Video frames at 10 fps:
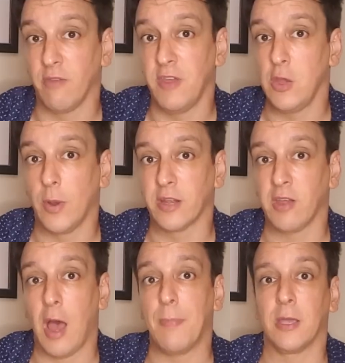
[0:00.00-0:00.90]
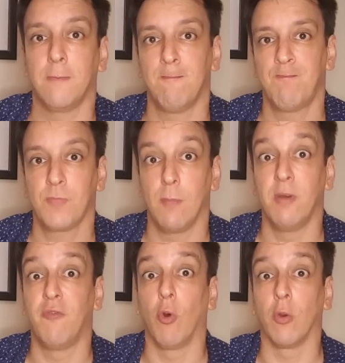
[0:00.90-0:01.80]
video on a topic
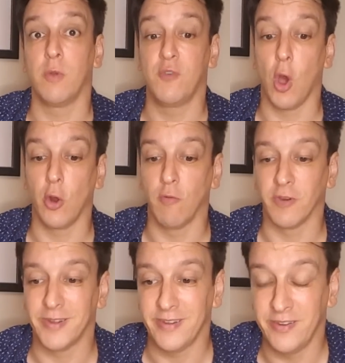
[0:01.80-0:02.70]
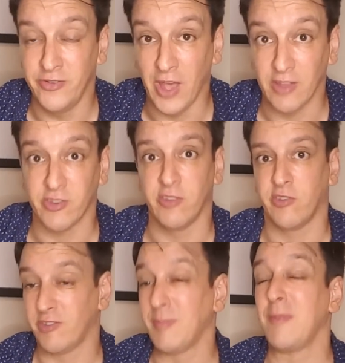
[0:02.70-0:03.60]
before we've gone over
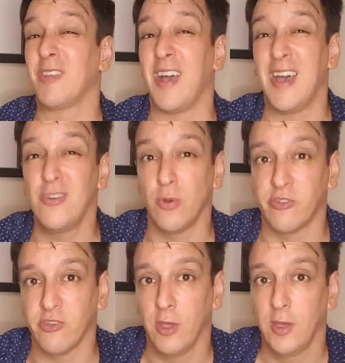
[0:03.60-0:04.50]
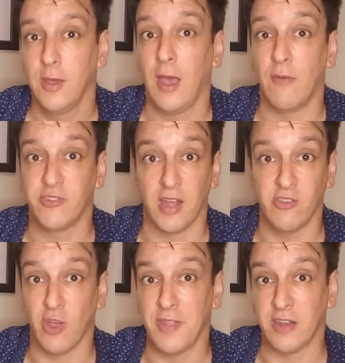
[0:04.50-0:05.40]
dozens, sometimes hundreds of
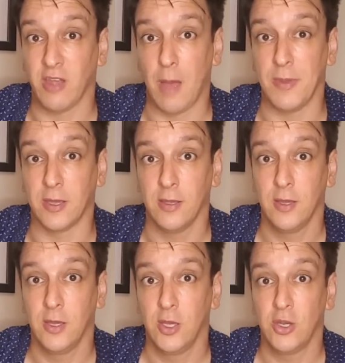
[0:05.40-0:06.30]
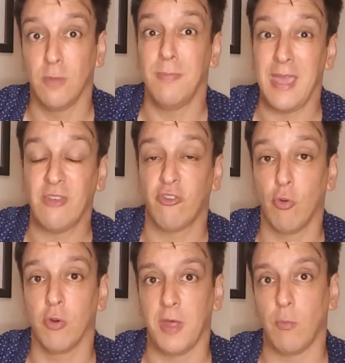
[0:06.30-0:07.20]
studies on that topic to make
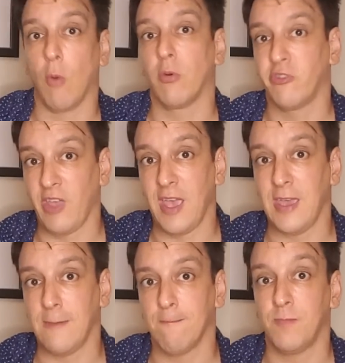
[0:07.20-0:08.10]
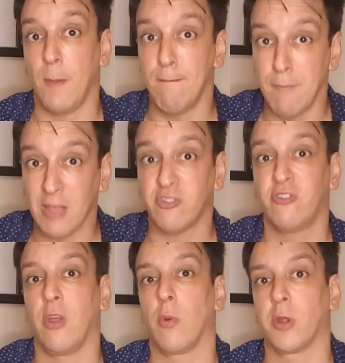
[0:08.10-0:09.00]
sure that what we're saying, the
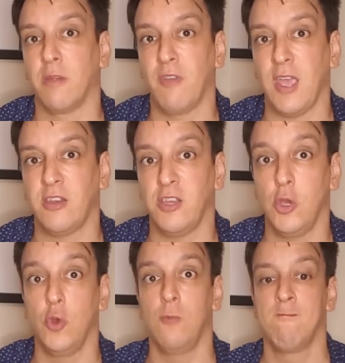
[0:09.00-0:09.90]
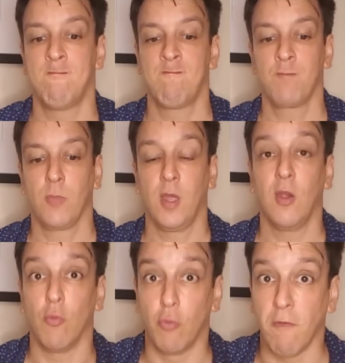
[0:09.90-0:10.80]
message that we're conveying to you,
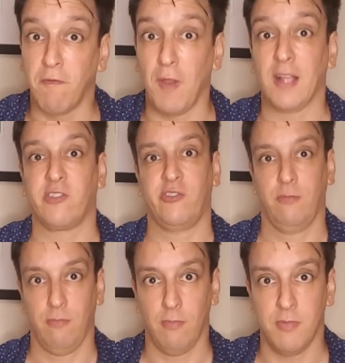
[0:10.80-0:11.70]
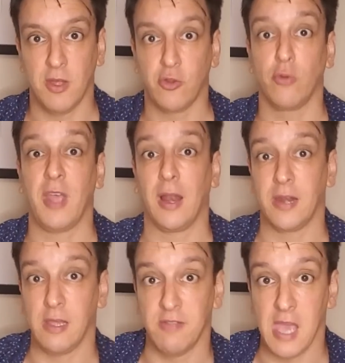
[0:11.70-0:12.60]
reflects the
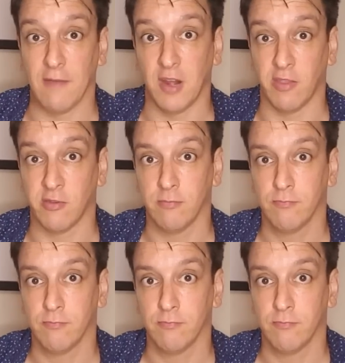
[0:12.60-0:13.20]
totality of the evidence.